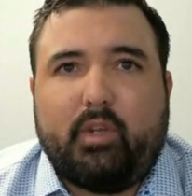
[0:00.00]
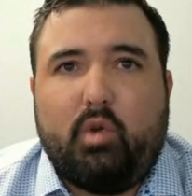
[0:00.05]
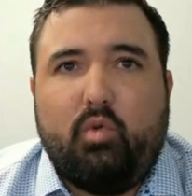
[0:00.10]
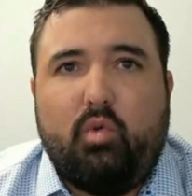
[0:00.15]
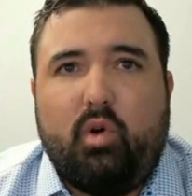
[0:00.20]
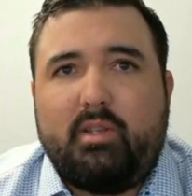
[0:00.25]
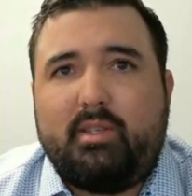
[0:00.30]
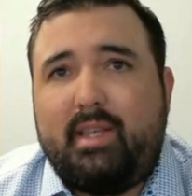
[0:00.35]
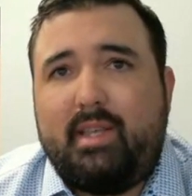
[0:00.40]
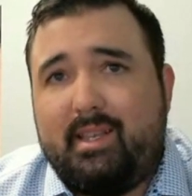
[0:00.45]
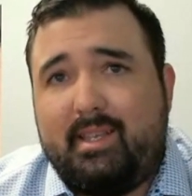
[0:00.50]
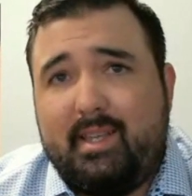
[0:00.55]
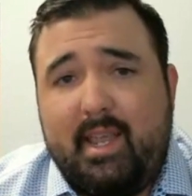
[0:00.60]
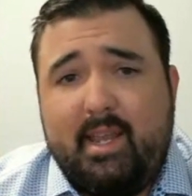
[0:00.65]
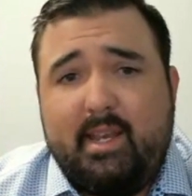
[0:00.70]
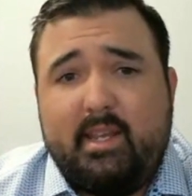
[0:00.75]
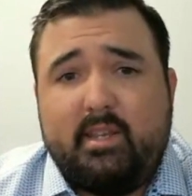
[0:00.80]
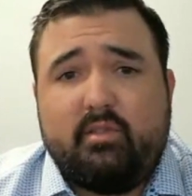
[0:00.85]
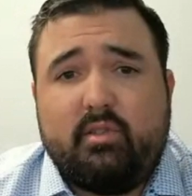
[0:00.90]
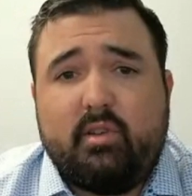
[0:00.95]
Once that
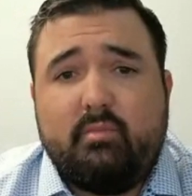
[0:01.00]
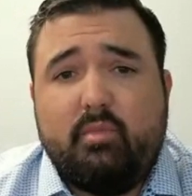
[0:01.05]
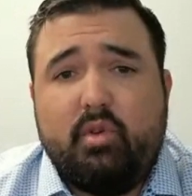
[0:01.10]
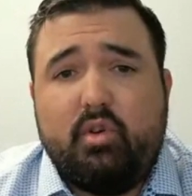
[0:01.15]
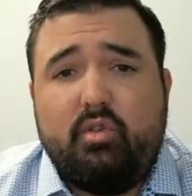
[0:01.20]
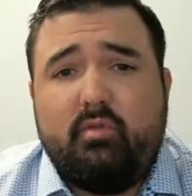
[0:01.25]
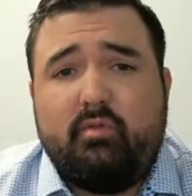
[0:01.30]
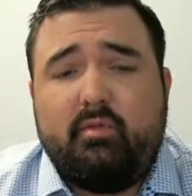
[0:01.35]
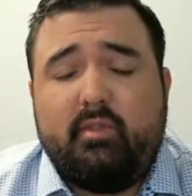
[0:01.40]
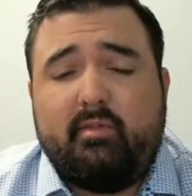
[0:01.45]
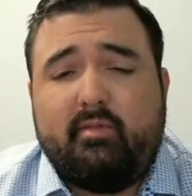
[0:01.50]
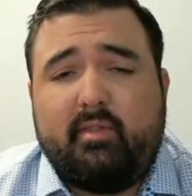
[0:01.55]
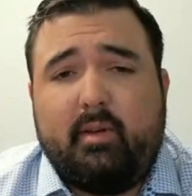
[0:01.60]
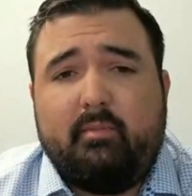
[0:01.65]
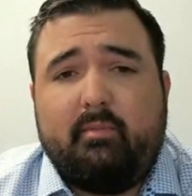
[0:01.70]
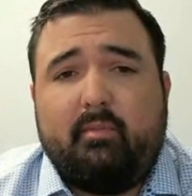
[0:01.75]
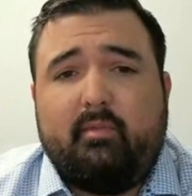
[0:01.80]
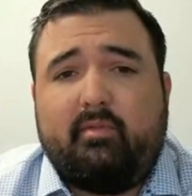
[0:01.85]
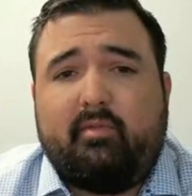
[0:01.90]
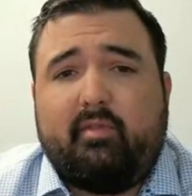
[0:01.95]
sand is removed
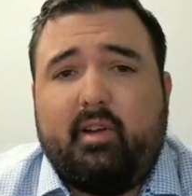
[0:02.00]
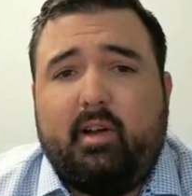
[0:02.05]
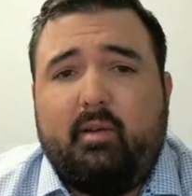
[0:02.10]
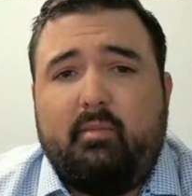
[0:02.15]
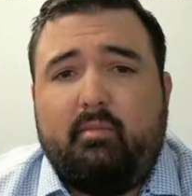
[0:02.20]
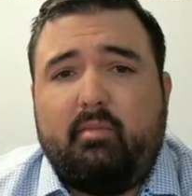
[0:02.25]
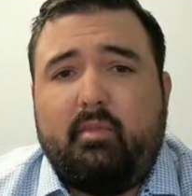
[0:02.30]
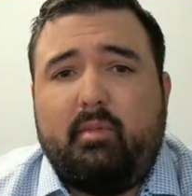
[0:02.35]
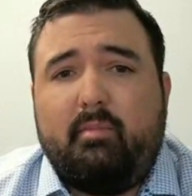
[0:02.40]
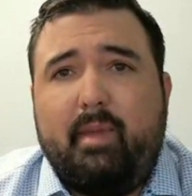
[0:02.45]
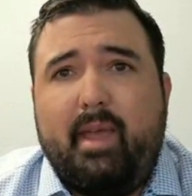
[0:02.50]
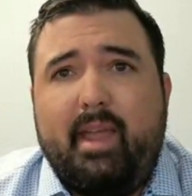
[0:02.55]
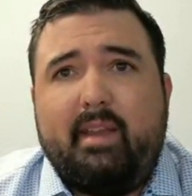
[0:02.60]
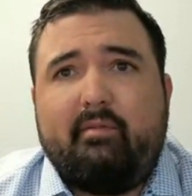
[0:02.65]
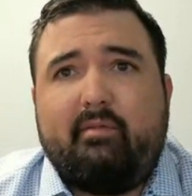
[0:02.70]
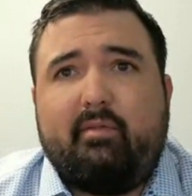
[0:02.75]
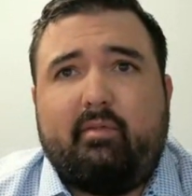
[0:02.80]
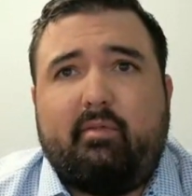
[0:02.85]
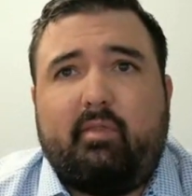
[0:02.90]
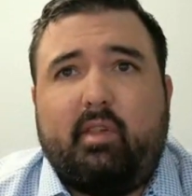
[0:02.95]
from the
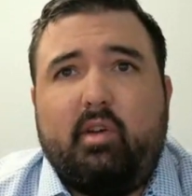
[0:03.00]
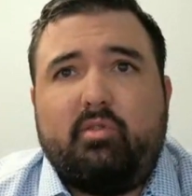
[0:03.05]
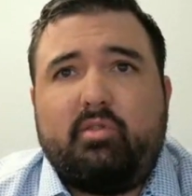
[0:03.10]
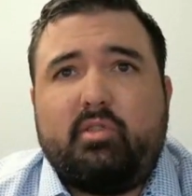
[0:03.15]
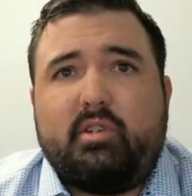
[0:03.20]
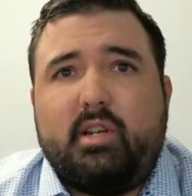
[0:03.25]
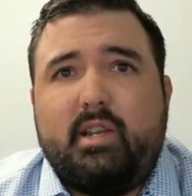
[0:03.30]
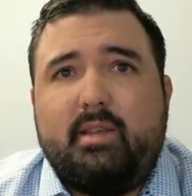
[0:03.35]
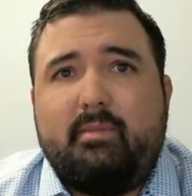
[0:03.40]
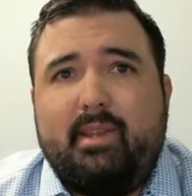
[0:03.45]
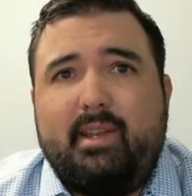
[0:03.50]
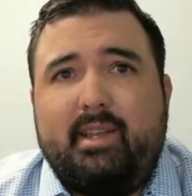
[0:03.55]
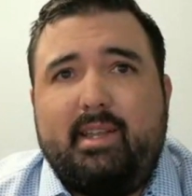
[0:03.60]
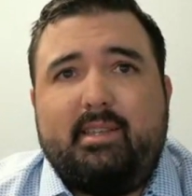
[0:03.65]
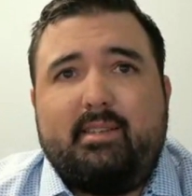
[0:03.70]
main flow stream,